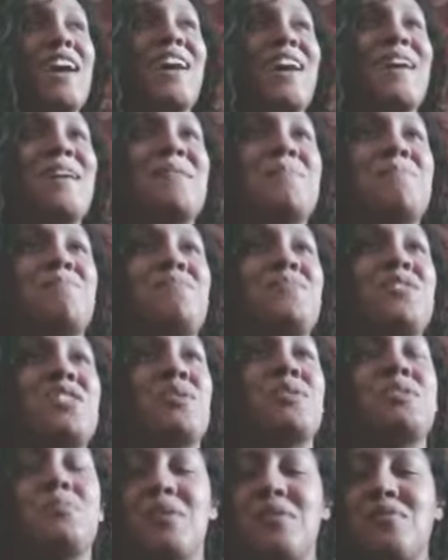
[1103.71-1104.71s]

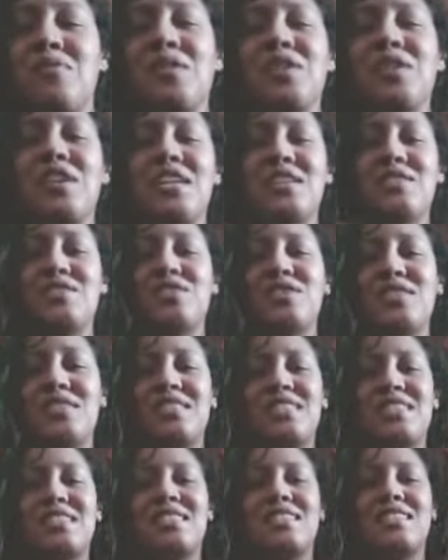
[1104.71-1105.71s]
So it's been very
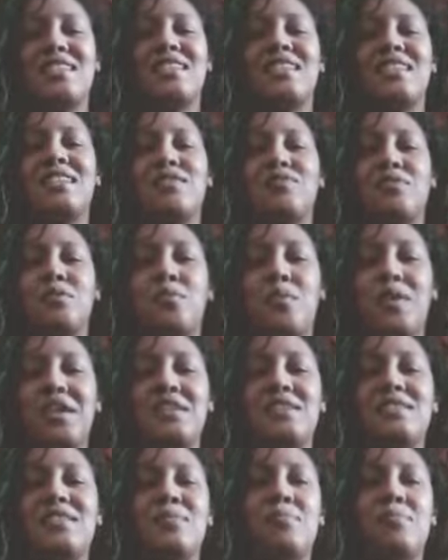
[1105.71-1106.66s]
interesting seeing the different ways